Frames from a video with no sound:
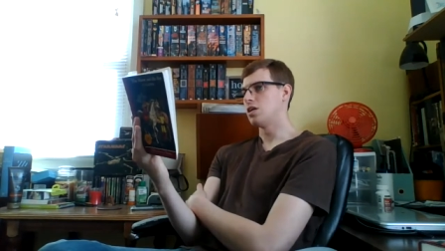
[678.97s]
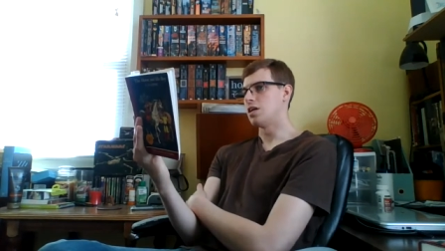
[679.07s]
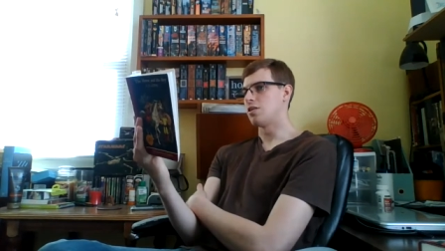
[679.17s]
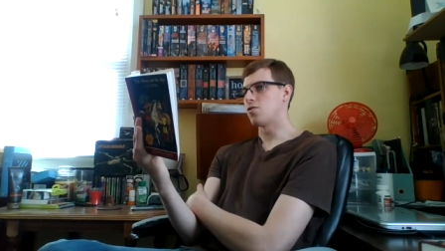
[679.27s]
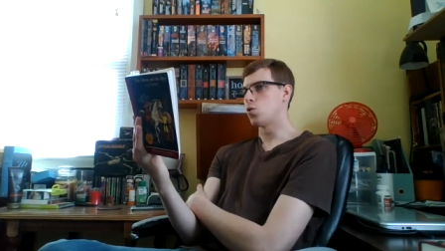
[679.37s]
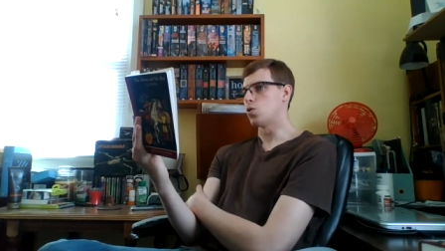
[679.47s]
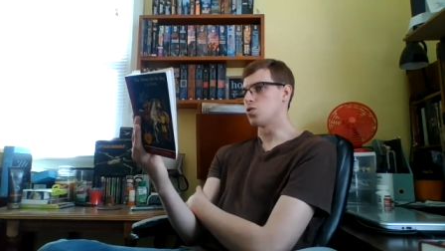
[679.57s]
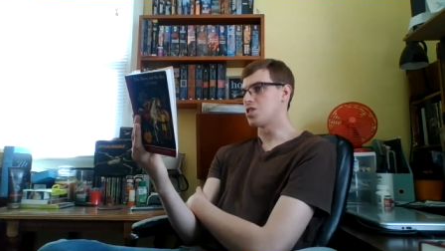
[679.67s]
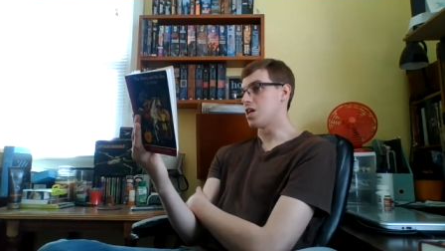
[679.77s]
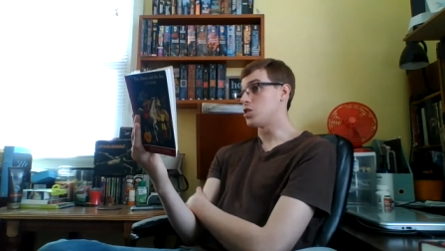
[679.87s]
And of
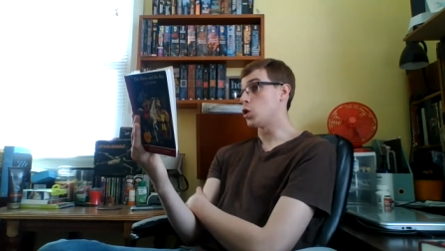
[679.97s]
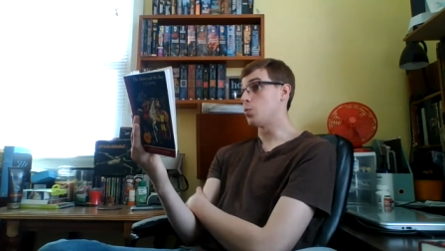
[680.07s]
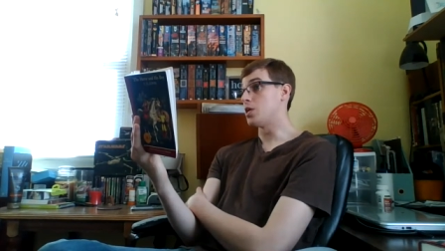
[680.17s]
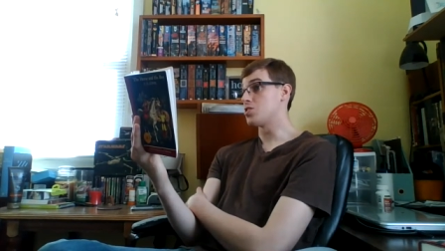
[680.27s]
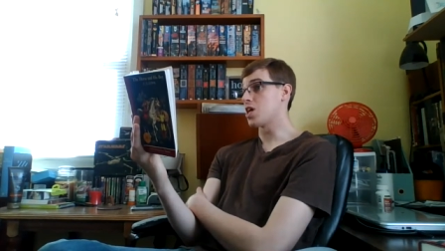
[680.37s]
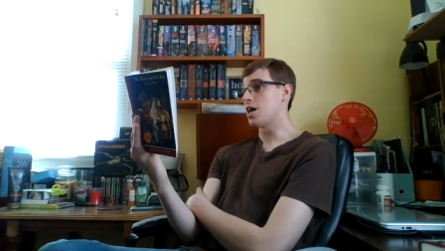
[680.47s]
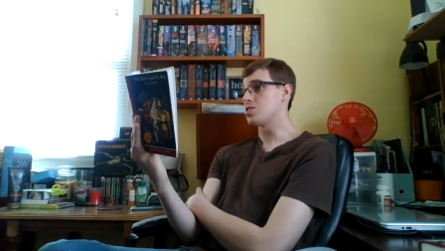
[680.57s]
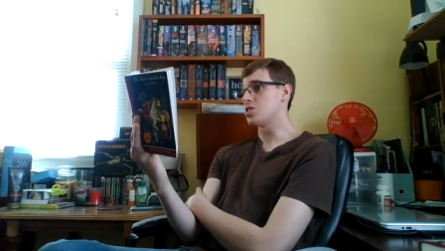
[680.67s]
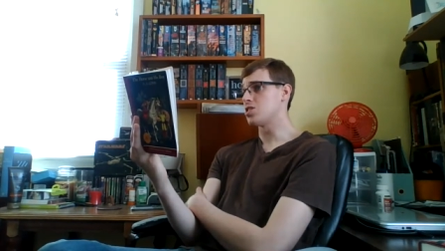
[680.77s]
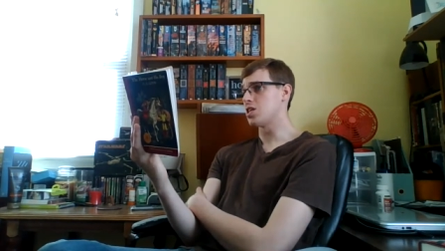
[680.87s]
course, he had to open his
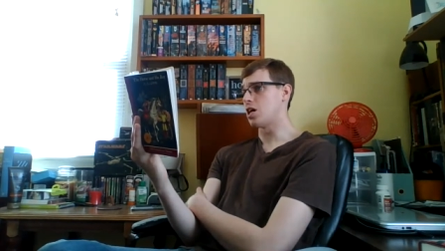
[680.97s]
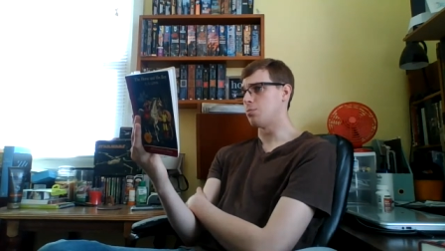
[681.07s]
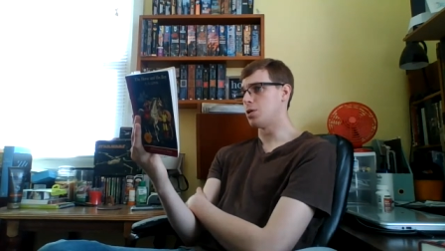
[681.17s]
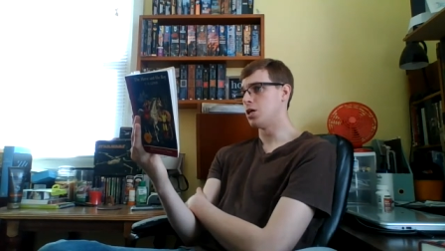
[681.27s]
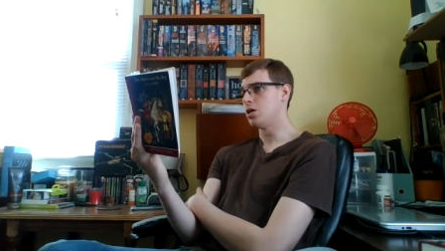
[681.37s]
eyes and sit up.